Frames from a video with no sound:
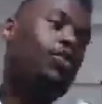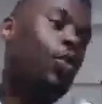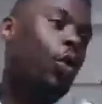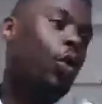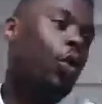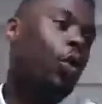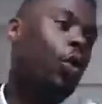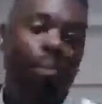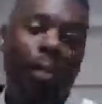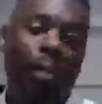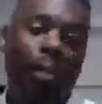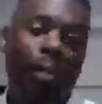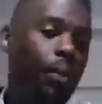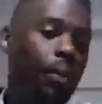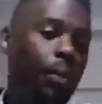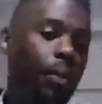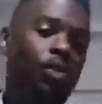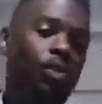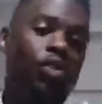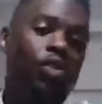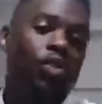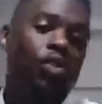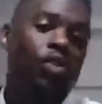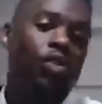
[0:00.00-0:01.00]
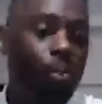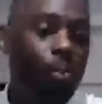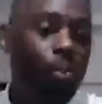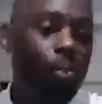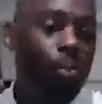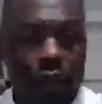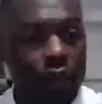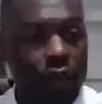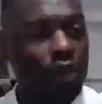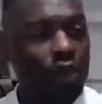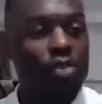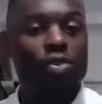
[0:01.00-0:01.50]
the toilet paper, because it's so
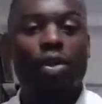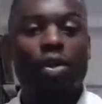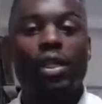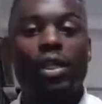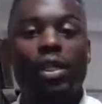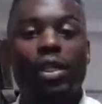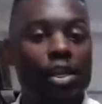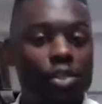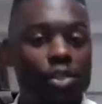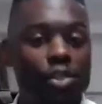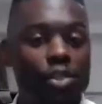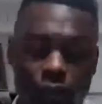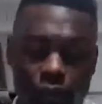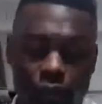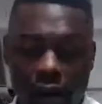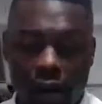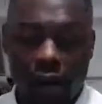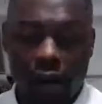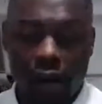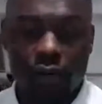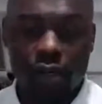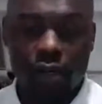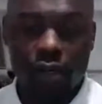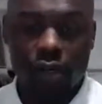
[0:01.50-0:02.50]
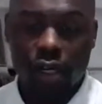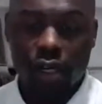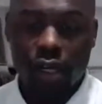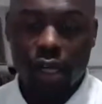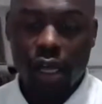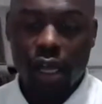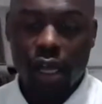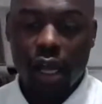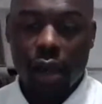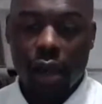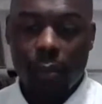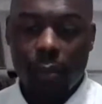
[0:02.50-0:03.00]
big you think it's gonna last you forever.
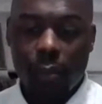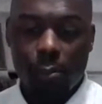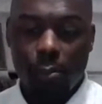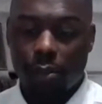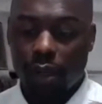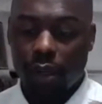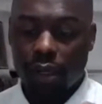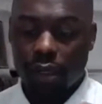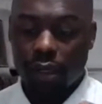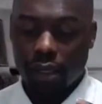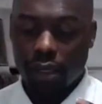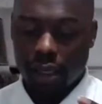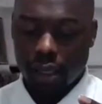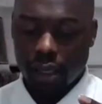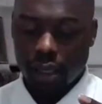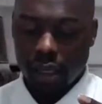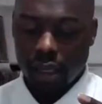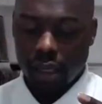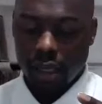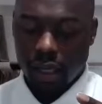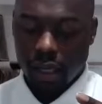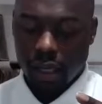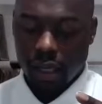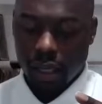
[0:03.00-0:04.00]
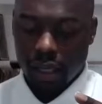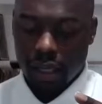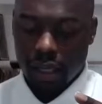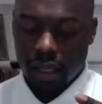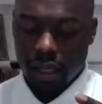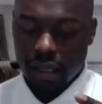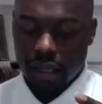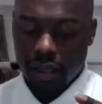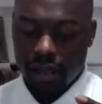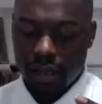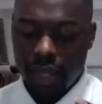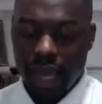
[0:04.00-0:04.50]
But
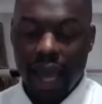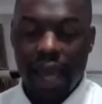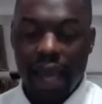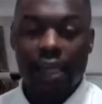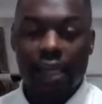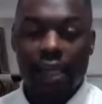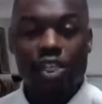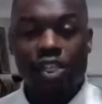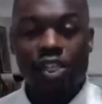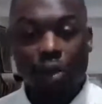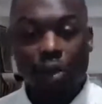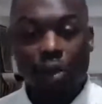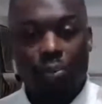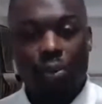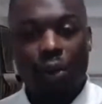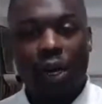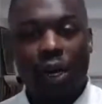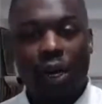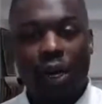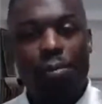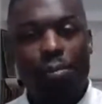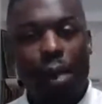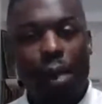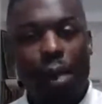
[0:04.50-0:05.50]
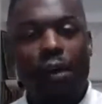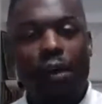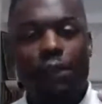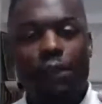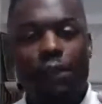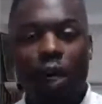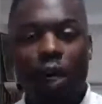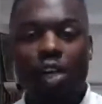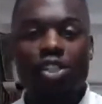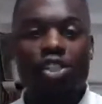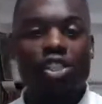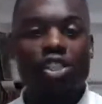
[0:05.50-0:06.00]
that is your brain
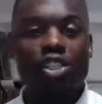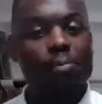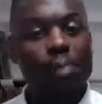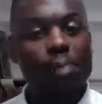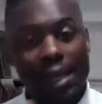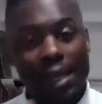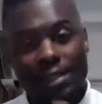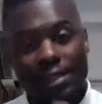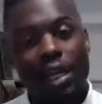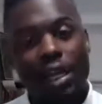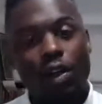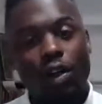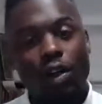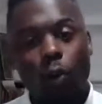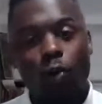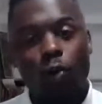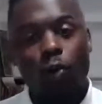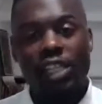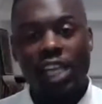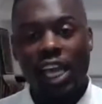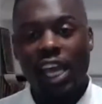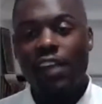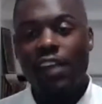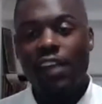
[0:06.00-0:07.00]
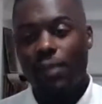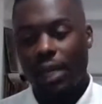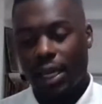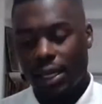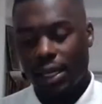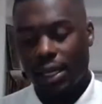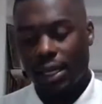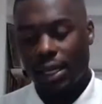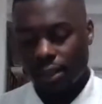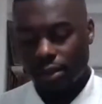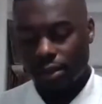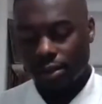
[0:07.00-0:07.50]
malfunctioning back to that old
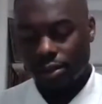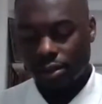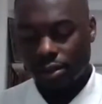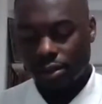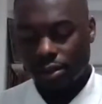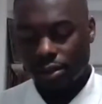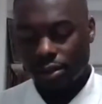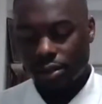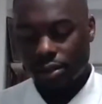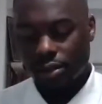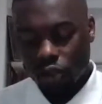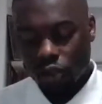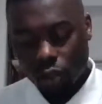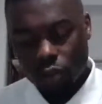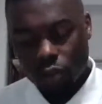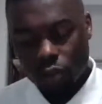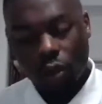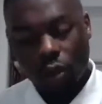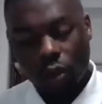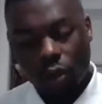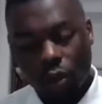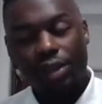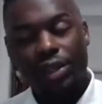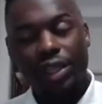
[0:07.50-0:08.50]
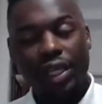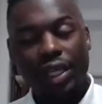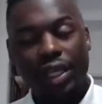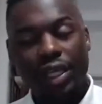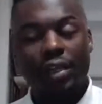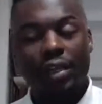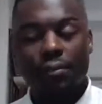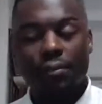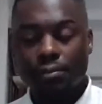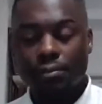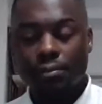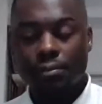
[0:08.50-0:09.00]
caveman days. So don't
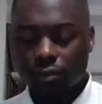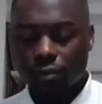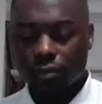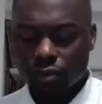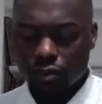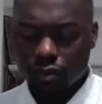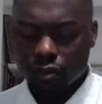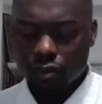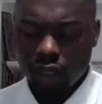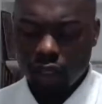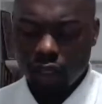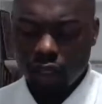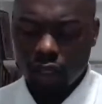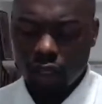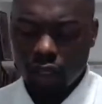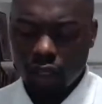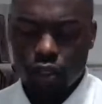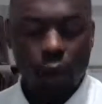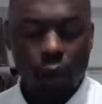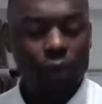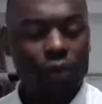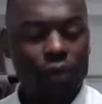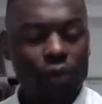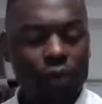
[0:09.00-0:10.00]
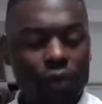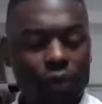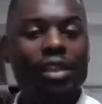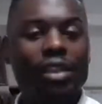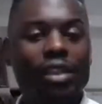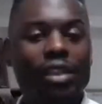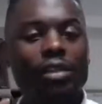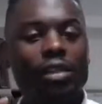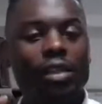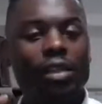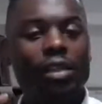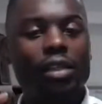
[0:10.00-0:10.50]
think like
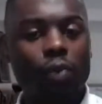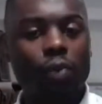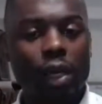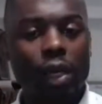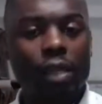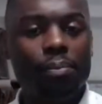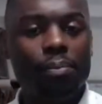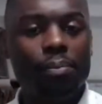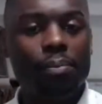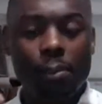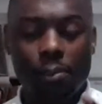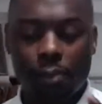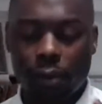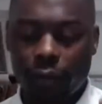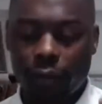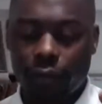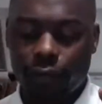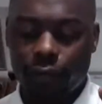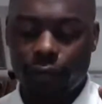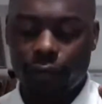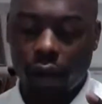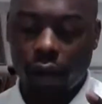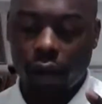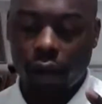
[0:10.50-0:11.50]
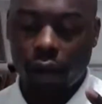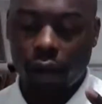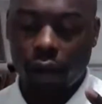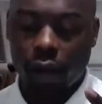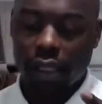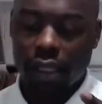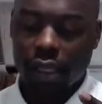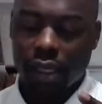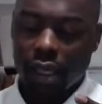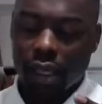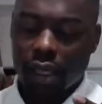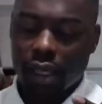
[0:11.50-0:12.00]
the way the people are
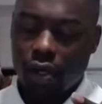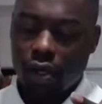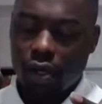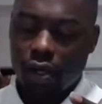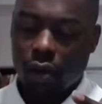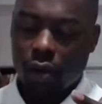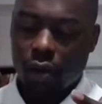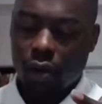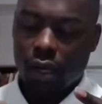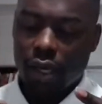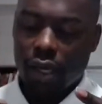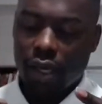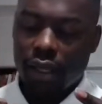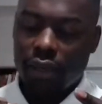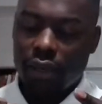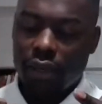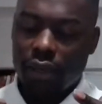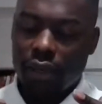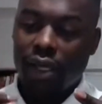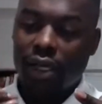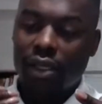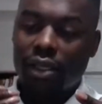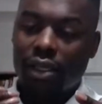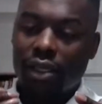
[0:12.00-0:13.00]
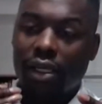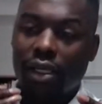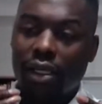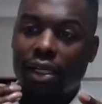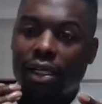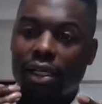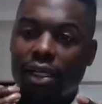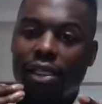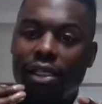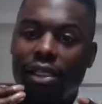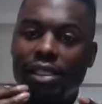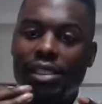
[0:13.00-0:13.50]
following,
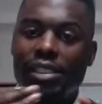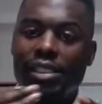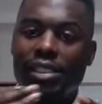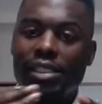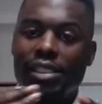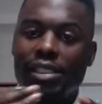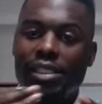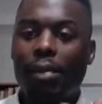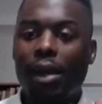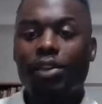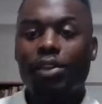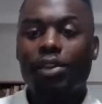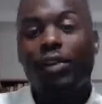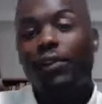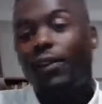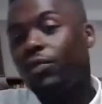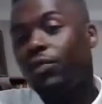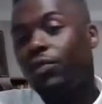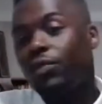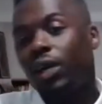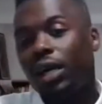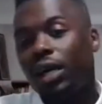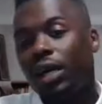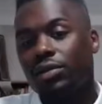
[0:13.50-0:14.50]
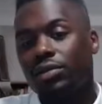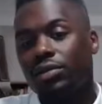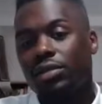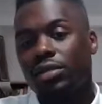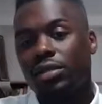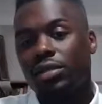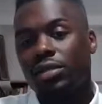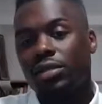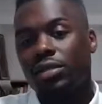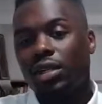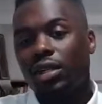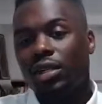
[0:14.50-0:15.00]
the same method of everyone
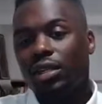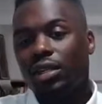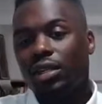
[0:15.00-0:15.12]
else.